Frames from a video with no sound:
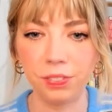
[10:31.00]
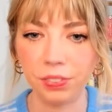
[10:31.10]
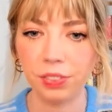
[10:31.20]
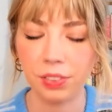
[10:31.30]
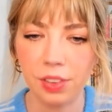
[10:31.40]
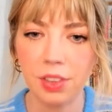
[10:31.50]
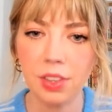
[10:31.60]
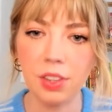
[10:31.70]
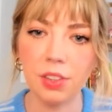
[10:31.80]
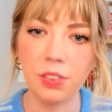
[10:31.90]

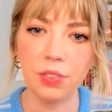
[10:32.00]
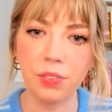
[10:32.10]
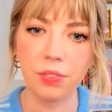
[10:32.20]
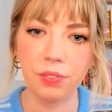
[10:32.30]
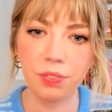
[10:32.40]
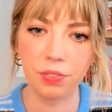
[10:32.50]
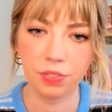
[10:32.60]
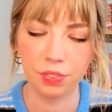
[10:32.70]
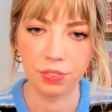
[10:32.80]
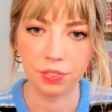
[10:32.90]

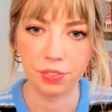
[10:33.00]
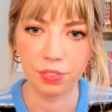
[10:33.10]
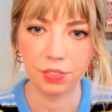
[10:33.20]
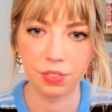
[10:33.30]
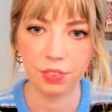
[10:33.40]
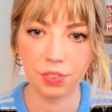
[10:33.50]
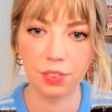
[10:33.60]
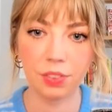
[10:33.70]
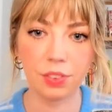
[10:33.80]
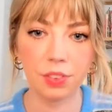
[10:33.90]

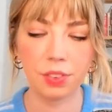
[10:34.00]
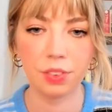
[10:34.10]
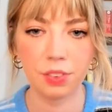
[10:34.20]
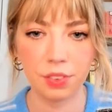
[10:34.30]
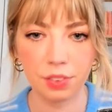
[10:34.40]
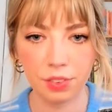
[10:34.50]
(silent)